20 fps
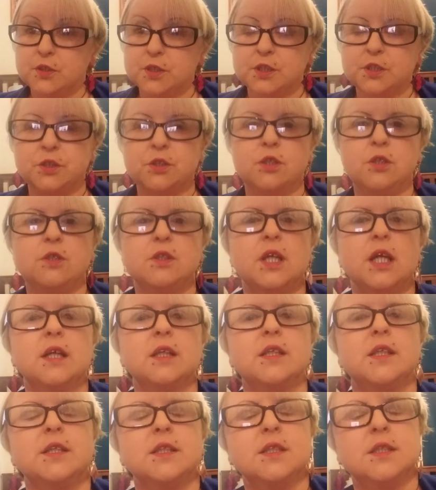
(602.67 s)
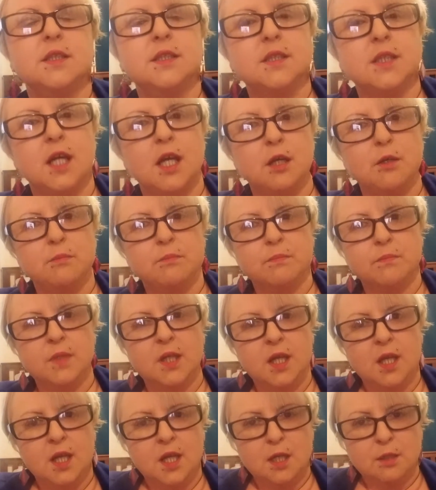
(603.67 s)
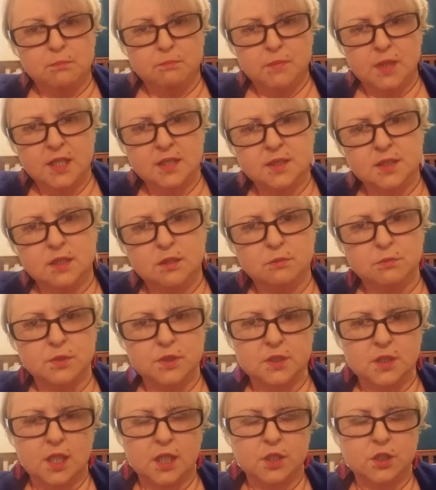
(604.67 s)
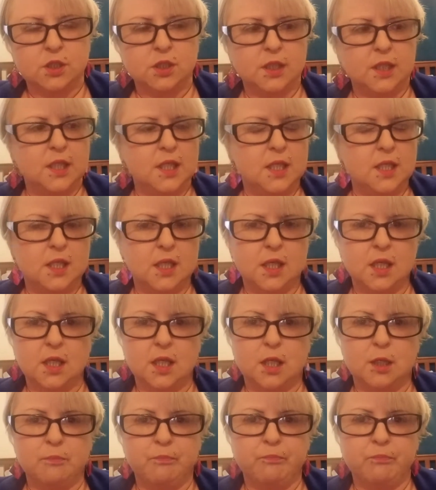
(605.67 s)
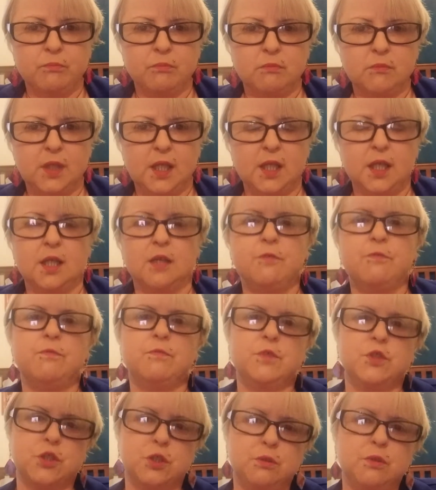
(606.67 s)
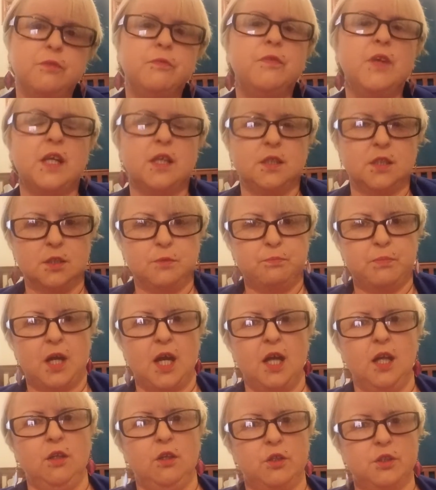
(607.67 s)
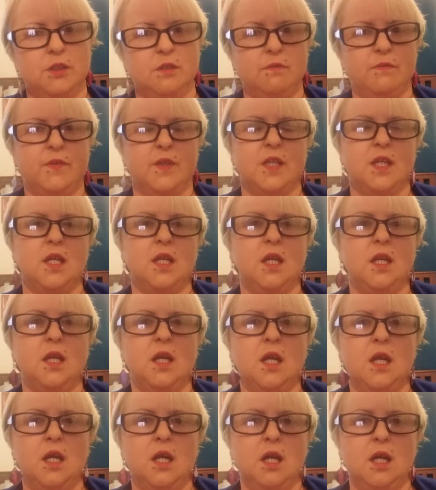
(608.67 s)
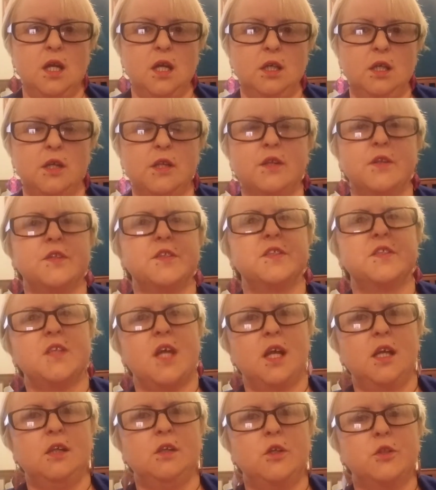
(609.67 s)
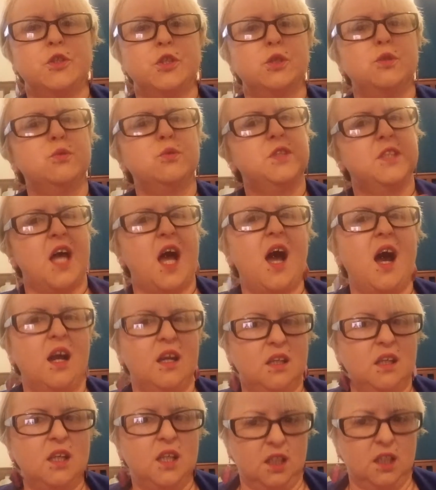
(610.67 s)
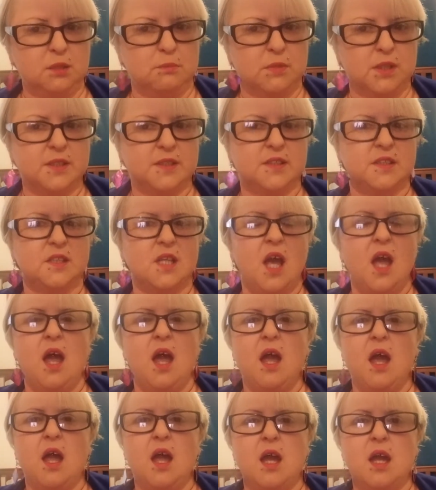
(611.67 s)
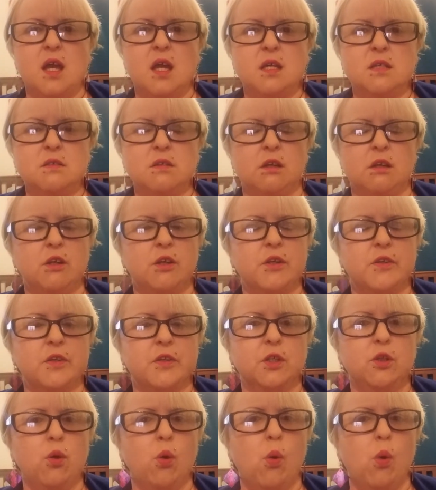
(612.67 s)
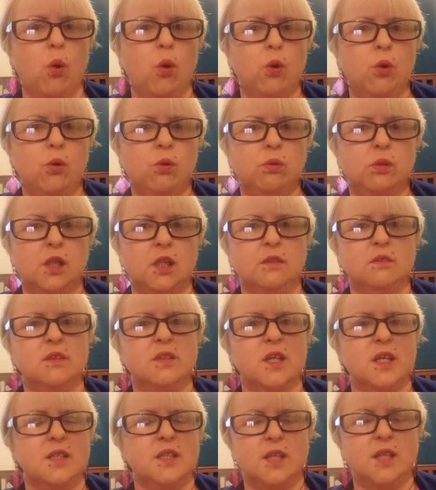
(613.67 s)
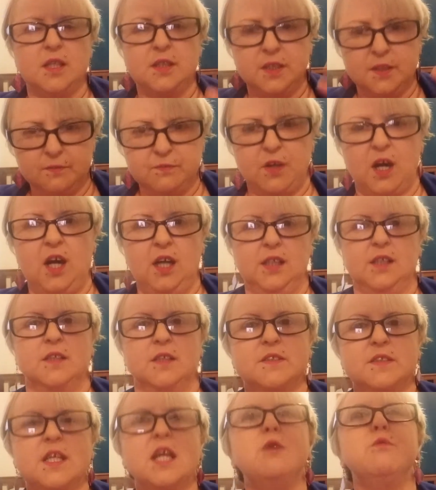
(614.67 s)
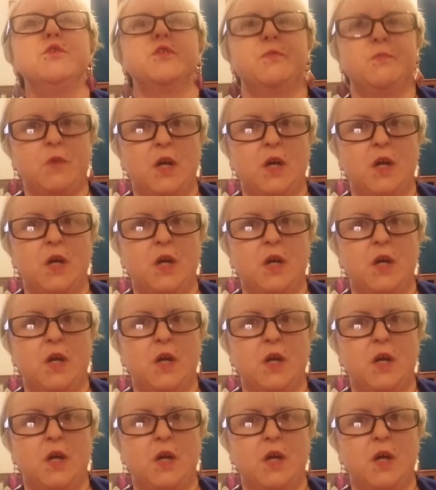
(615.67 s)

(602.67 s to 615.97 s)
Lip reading: it turned out that Mandy was actually getting too affected by a lot of the psychological dark elements and a lot of the gore and the violence. He was